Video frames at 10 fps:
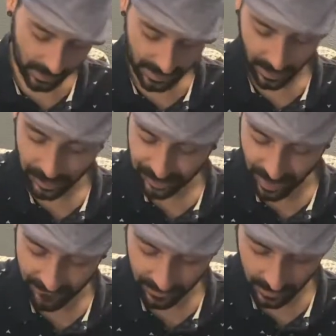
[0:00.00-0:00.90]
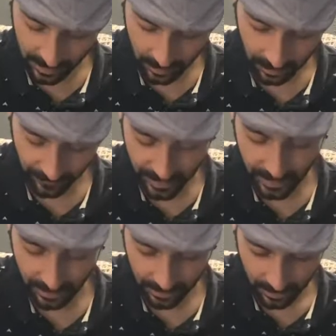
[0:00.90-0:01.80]
here driving this whole
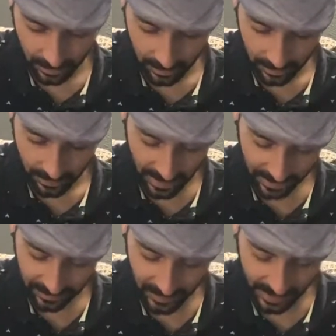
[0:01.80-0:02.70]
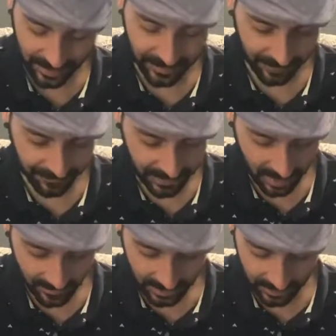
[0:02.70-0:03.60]
reading. Yeah, you guys are definitely
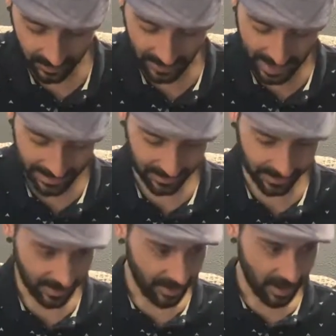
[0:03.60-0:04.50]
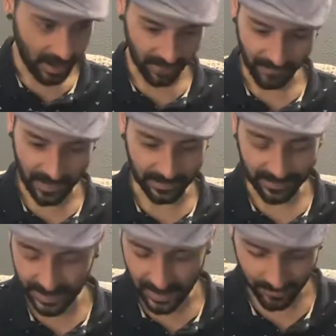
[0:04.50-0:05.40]
coming to an end of a
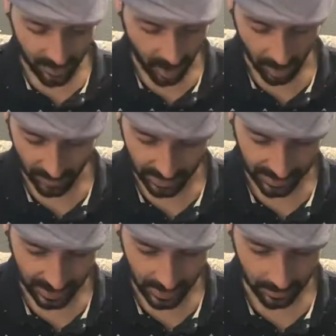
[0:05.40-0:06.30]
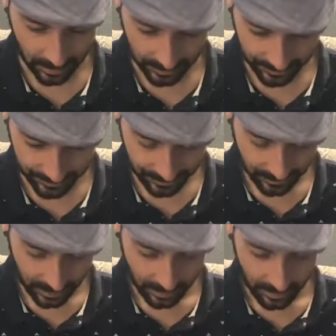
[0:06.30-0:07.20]
deep karmic cycle.
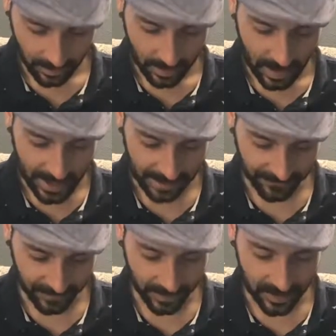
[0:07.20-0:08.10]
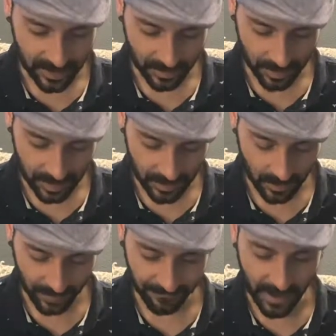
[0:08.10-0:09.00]
And I feel like you
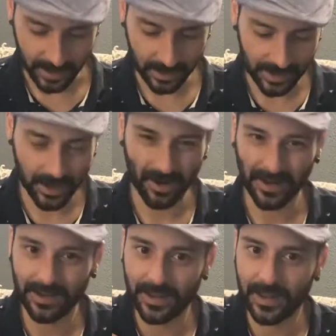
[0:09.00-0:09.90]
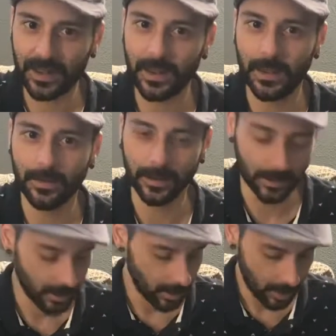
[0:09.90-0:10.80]
are finally starting to
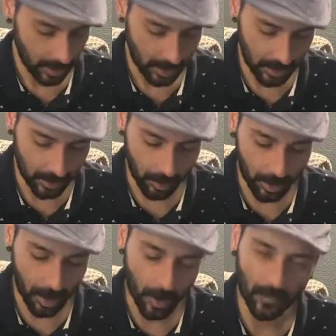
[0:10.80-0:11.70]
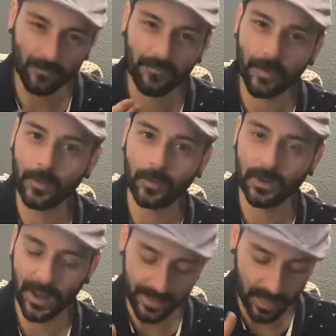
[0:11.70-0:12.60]
heal your own
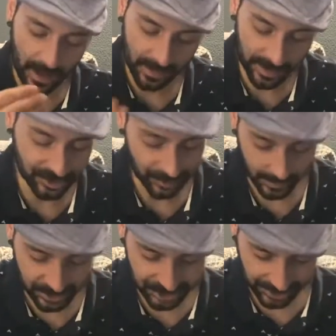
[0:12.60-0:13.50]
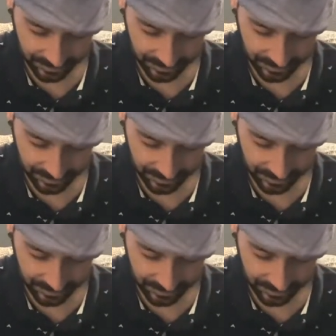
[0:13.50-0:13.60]
role in that situation.